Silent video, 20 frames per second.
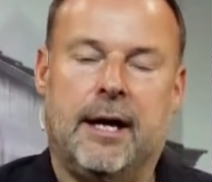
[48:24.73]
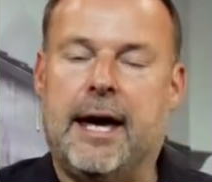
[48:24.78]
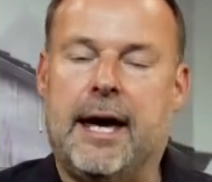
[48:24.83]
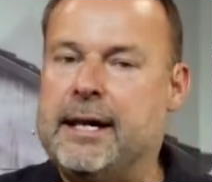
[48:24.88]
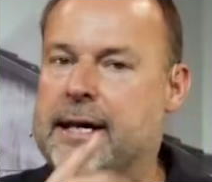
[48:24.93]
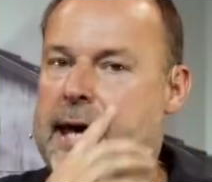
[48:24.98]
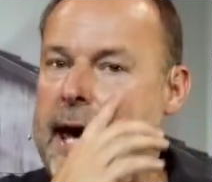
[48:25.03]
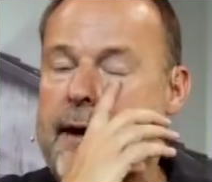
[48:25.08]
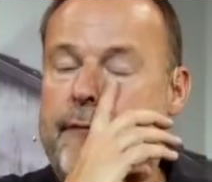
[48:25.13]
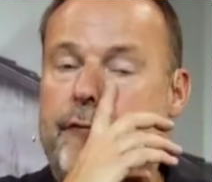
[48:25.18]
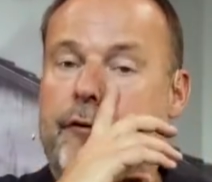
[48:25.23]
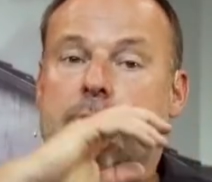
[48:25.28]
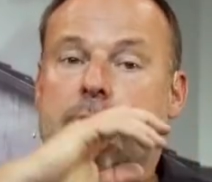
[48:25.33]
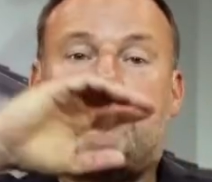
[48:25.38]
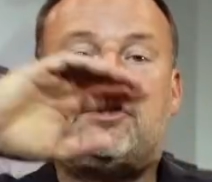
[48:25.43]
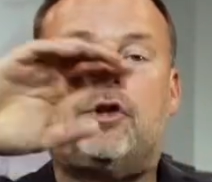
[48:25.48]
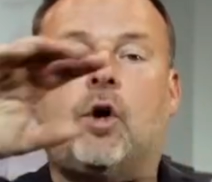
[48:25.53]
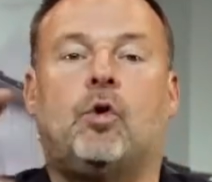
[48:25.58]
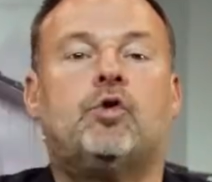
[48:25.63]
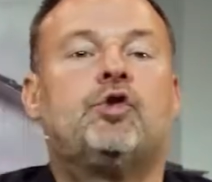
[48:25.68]
in every
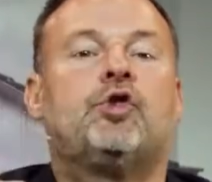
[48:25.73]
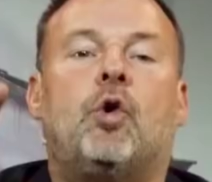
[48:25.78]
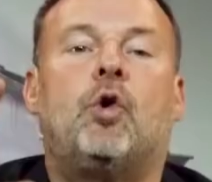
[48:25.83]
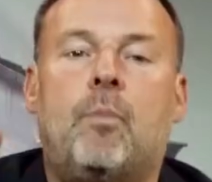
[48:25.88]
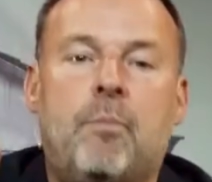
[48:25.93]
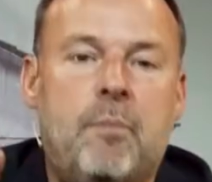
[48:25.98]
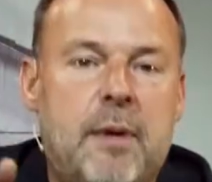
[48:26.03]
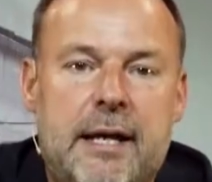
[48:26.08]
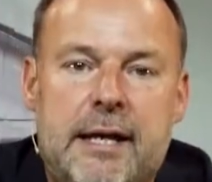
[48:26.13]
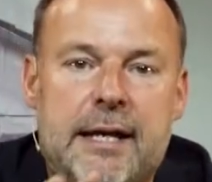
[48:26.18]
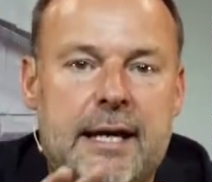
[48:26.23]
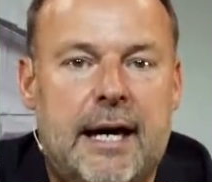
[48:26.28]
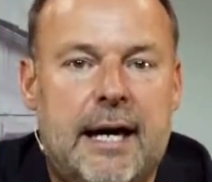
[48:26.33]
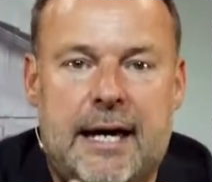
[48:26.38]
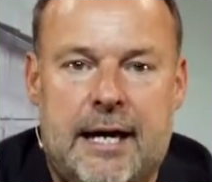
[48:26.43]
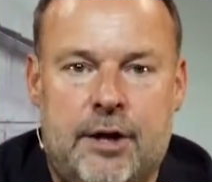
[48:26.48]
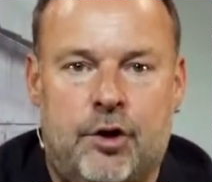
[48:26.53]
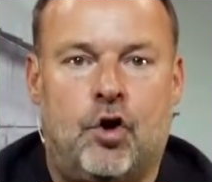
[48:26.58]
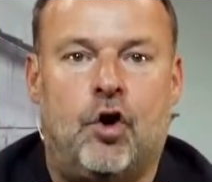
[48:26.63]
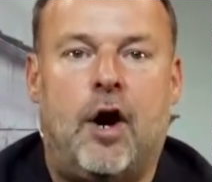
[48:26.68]
social media
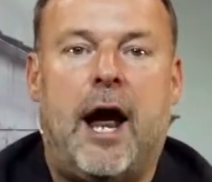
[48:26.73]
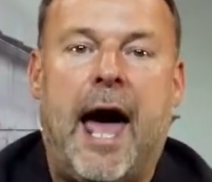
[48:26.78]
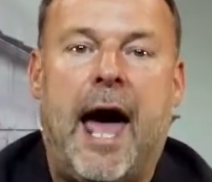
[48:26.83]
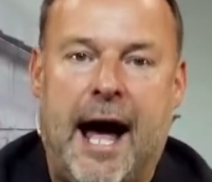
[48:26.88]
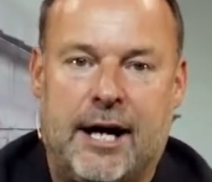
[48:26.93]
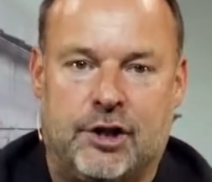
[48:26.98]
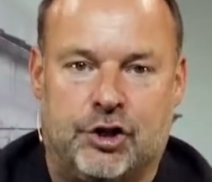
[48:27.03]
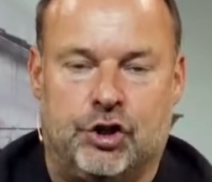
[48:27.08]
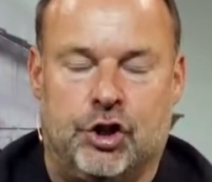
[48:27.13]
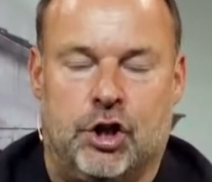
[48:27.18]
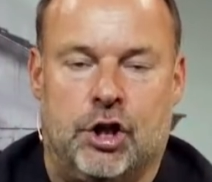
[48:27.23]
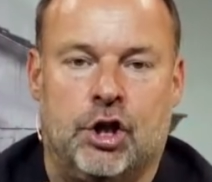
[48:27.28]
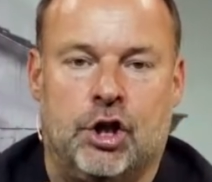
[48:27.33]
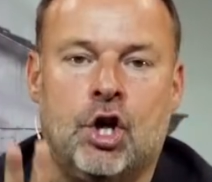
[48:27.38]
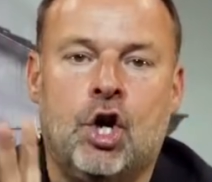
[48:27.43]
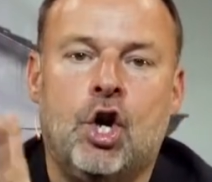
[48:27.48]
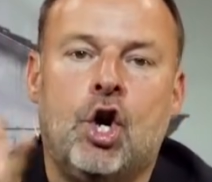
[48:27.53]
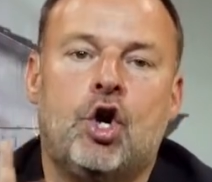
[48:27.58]
interaction,